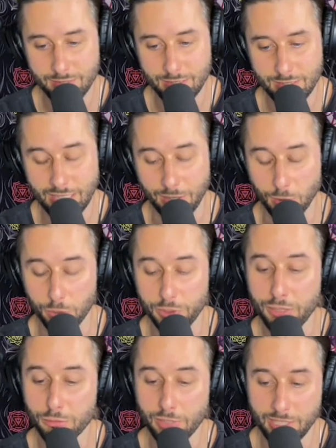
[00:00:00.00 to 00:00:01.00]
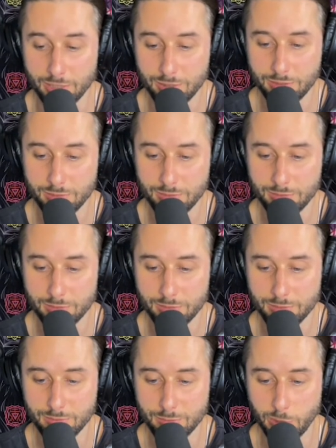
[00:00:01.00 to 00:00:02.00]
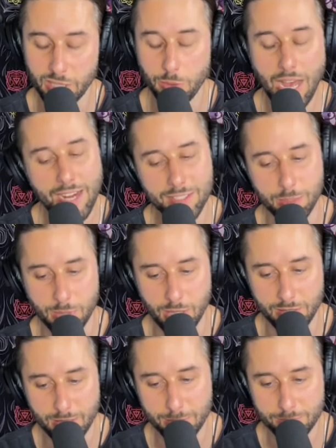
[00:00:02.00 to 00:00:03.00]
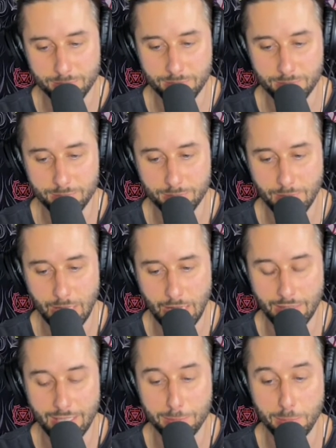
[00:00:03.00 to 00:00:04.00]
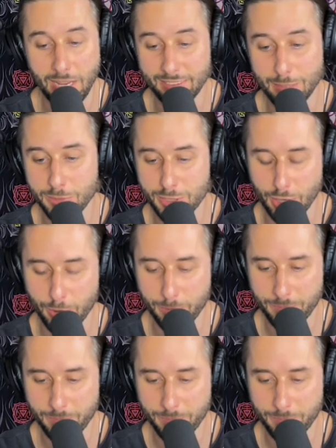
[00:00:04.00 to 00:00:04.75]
They are only real when you act upon them and then make them so.